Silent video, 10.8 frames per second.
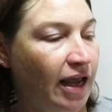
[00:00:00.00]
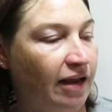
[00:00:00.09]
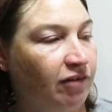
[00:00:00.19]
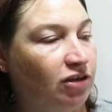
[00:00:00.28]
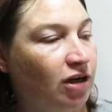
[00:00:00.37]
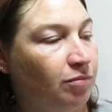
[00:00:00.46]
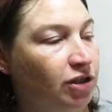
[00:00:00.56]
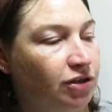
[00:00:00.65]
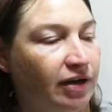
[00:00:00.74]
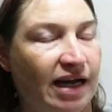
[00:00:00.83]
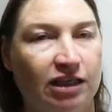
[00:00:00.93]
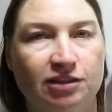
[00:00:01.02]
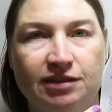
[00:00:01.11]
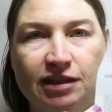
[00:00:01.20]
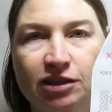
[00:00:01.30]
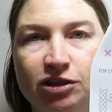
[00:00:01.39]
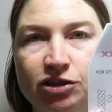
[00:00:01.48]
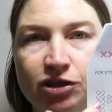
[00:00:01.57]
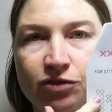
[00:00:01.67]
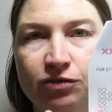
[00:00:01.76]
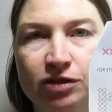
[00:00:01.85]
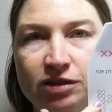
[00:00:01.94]
and every time you do 100 stitches you
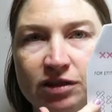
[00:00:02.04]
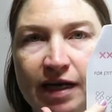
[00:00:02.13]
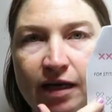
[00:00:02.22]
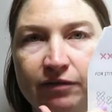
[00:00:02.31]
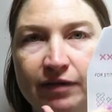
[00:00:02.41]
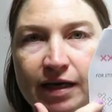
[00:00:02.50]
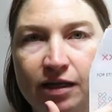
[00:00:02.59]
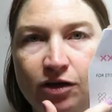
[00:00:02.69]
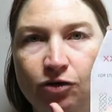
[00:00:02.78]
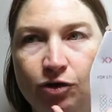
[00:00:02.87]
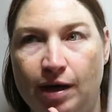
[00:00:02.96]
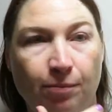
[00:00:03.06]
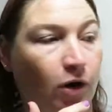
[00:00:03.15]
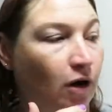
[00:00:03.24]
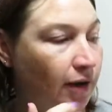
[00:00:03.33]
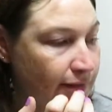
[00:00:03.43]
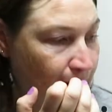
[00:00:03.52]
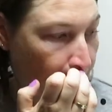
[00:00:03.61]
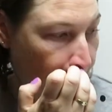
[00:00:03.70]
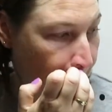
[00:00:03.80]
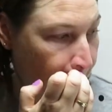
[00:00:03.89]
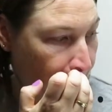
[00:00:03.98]
cross colour in your box.
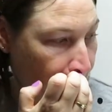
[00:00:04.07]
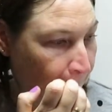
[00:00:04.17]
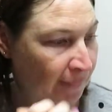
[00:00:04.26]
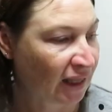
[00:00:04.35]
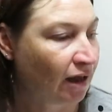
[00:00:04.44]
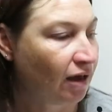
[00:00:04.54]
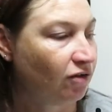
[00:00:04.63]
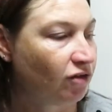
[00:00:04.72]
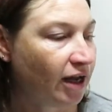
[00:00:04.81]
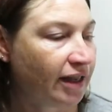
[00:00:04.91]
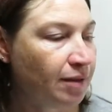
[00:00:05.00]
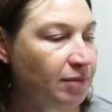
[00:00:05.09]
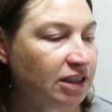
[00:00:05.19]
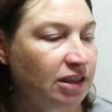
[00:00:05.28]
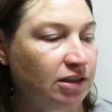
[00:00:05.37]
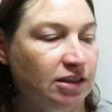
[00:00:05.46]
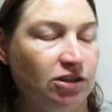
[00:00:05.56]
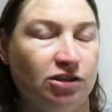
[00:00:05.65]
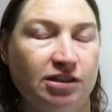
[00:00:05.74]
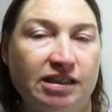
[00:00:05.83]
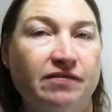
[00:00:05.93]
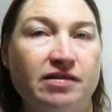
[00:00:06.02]
So the mission is to
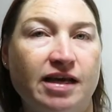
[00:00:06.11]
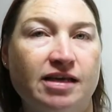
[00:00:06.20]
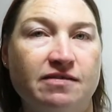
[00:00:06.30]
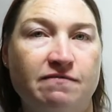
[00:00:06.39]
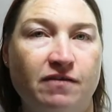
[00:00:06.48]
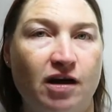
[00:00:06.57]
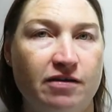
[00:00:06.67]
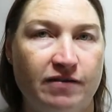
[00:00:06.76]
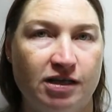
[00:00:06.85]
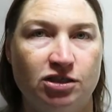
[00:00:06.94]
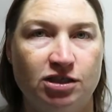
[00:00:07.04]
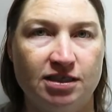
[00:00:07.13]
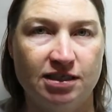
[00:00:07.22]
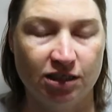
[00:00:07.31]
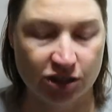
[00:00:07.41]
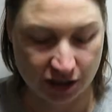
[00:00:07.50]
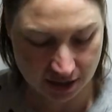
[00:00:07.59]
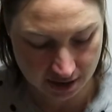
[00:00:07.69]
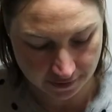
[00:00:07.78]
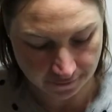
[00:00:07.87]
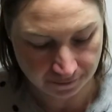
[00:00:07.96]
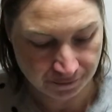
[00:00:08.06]
do 7,500 stitches,
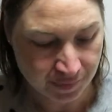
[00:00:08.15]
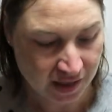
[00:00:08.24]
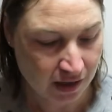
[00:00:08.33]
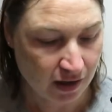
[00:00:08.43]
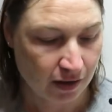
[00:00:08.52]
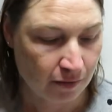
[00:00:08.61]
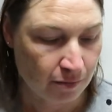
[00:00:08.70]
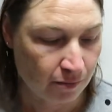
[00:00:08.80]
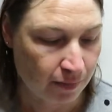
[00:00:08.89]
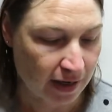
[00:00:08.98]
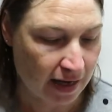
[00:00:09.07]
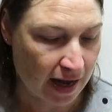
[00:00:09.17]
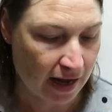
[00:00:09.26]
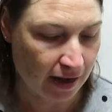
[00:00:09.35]
but